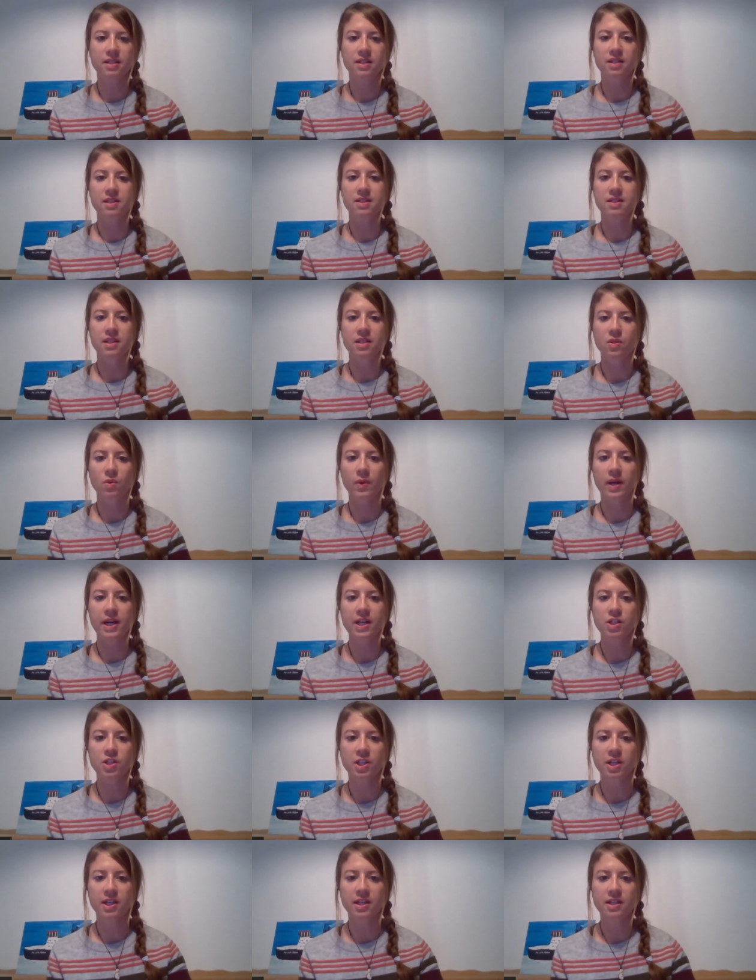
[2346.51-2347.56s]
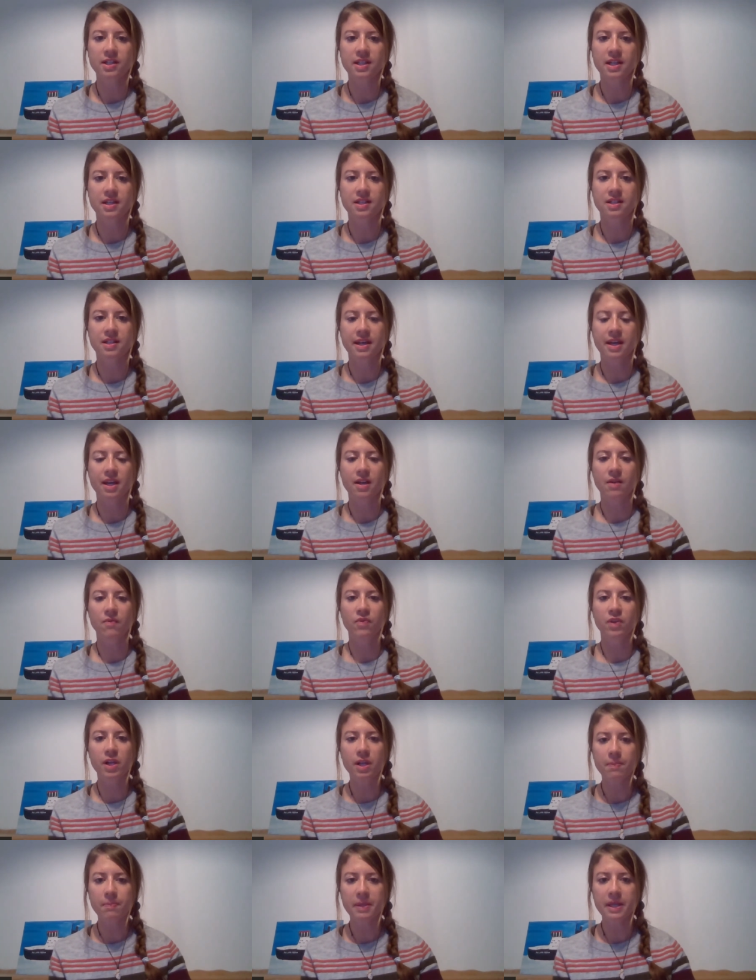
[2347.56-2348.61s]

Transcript: the situation that they will